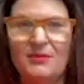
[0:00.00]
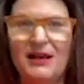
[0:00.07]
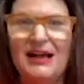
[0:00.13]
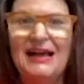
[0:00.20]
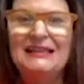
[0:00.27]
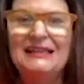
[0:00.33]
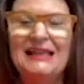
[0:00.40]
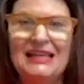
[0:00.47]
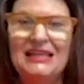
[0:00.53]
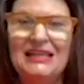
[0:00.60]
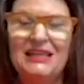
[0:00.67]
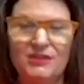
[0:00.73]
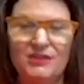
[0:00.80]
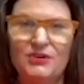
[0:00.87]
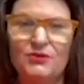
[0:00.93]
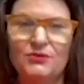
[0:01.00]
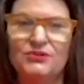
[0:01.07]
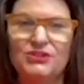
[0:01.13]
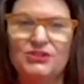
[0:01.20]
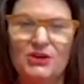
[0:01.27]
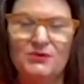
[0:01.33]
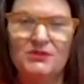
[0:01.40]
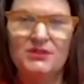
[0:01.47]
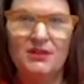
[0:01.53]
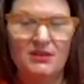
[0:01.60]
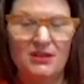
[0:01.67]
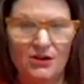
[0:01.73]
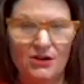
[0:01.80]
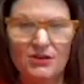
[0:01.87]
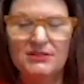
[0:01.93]
I like individuals to go to the
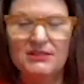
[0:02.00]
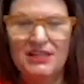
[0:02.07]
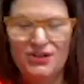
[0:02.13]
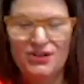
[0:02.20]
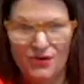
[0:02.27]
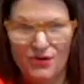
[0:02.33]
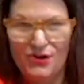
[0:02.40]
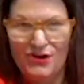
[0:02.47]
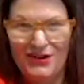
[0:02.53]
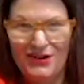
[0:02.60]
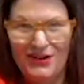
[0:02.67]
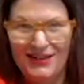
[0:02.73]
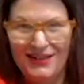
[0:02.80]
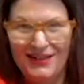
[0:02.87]
nearest ER